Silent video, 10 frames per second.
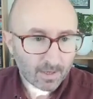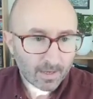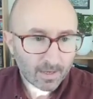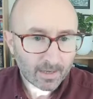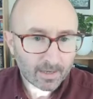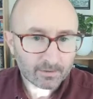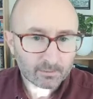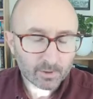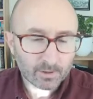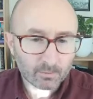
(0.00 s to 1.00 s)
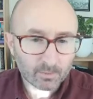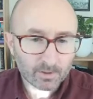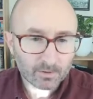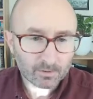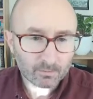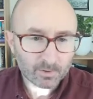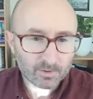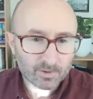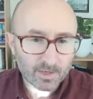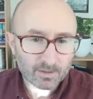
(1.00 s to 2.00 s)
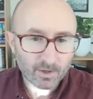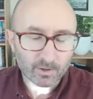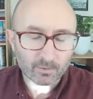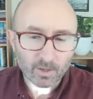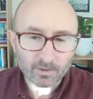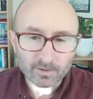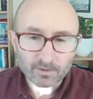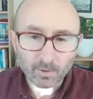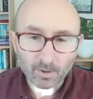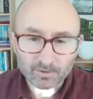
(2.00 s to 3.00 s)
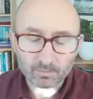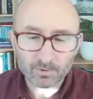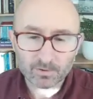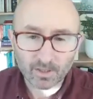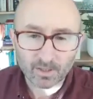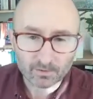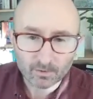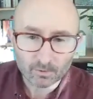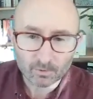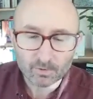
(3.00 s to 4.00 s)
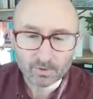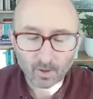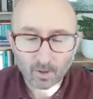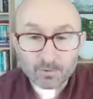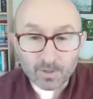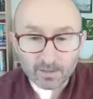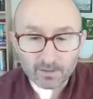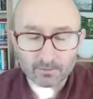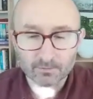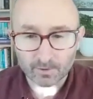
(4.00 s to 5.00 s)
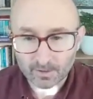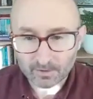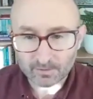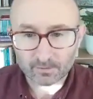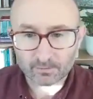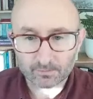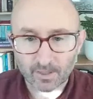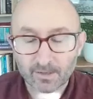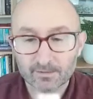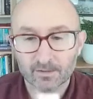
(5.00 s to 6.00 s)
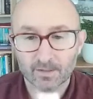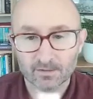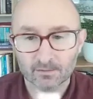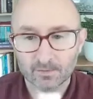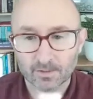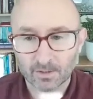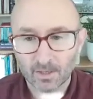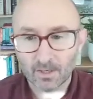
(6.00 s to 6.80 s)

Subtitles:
is we tried out whether it's possible to get good objective readings of rest and activity